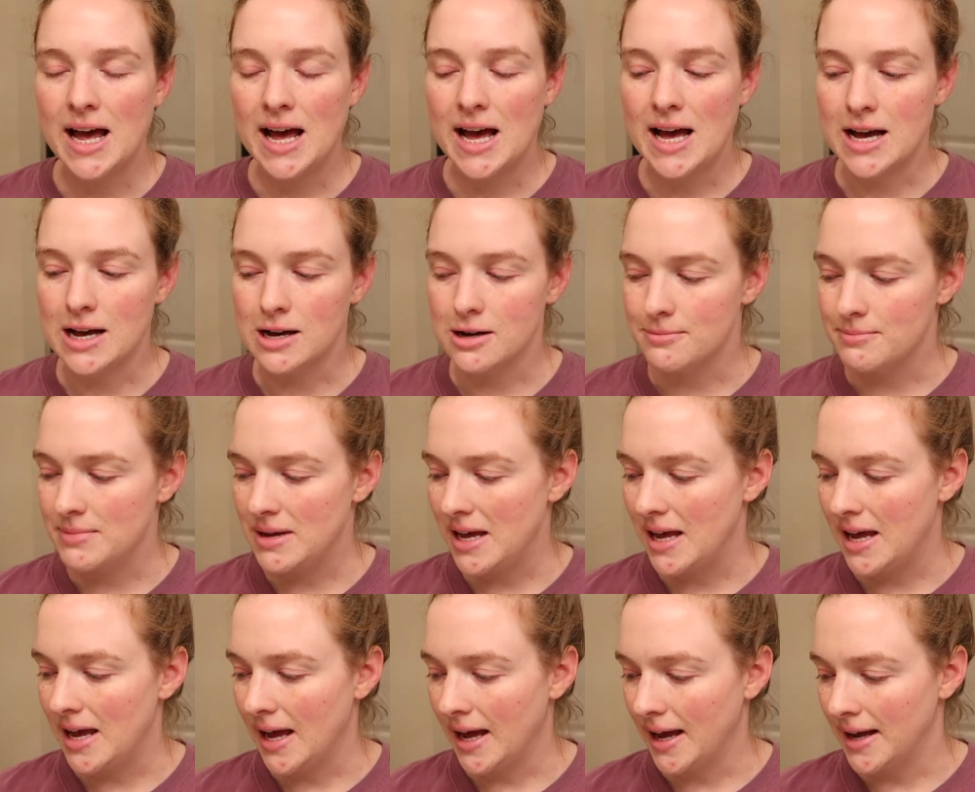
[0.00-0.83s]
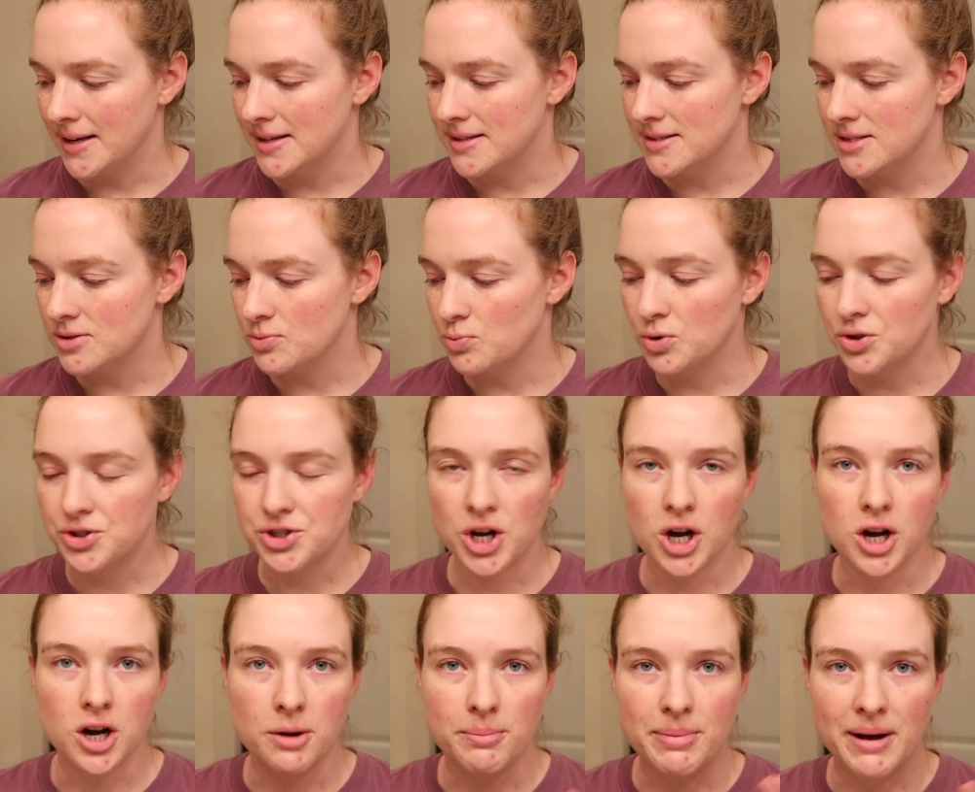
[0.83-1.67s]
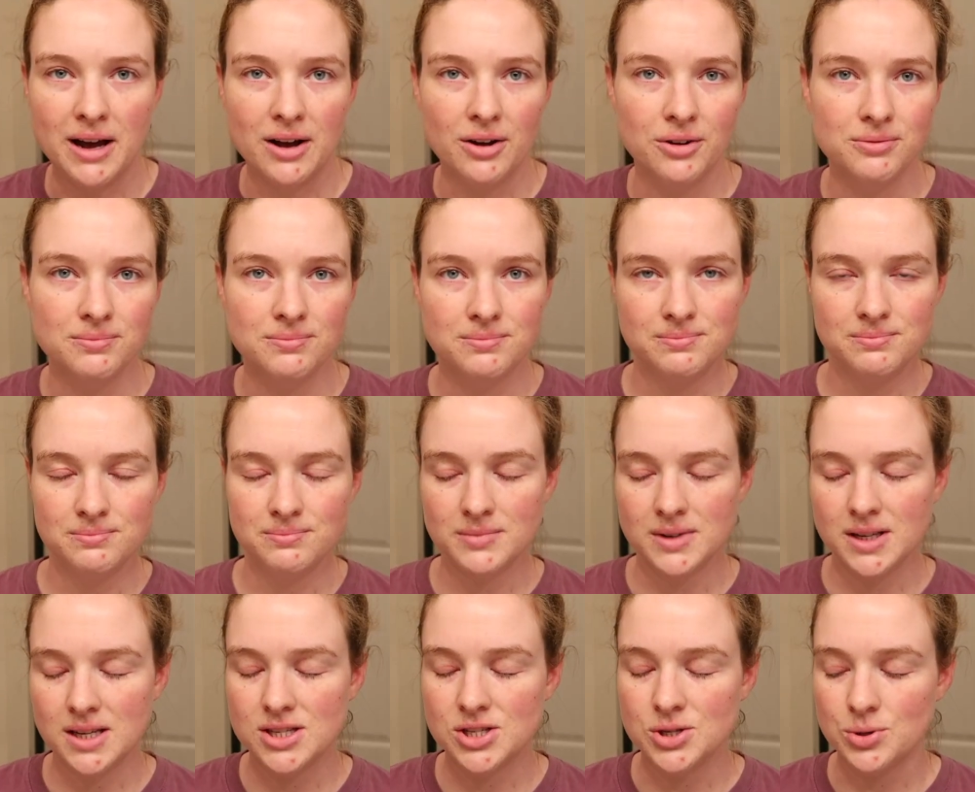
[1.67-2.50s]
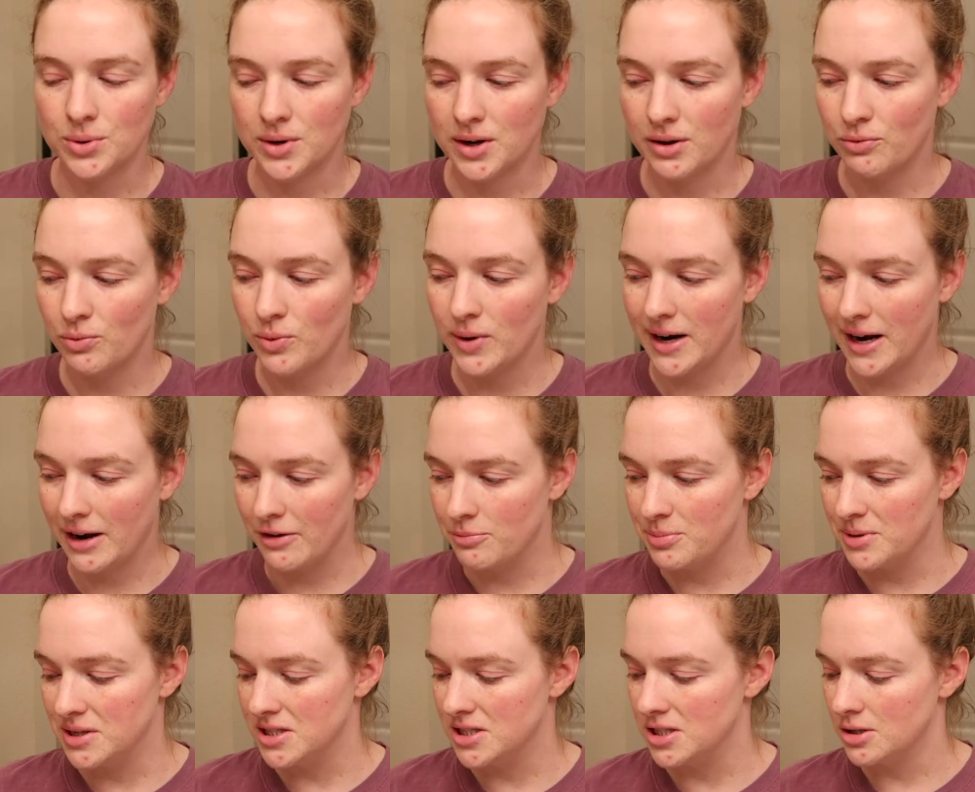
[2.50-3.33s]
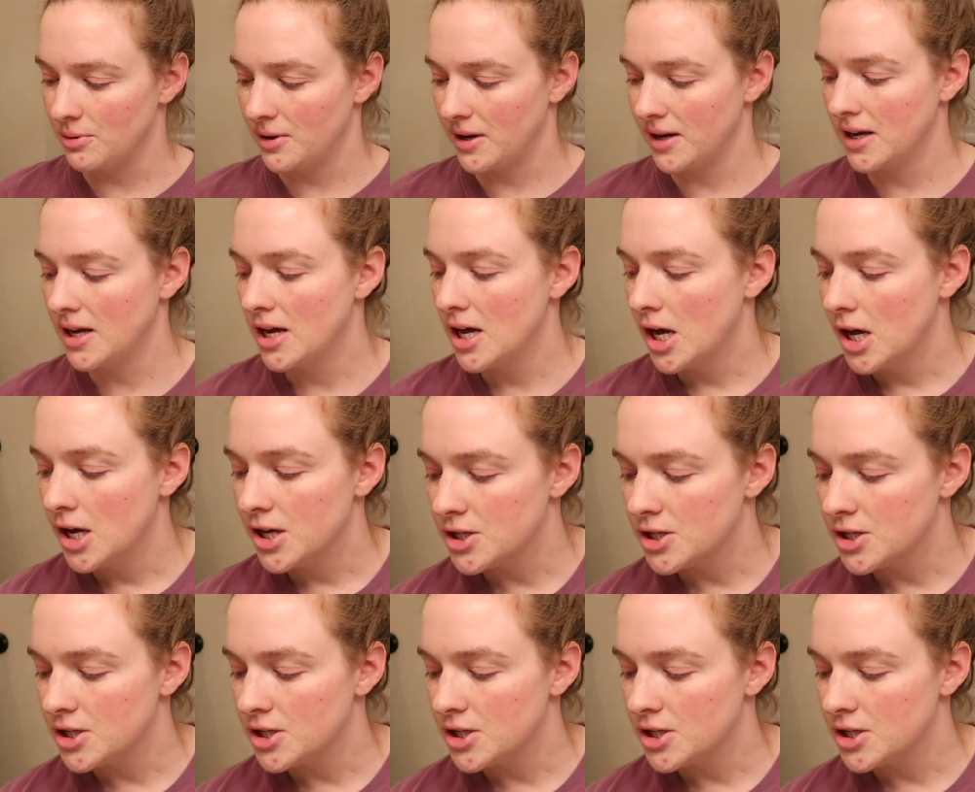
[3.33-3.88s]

and we'll talk about sort of what I've been doing.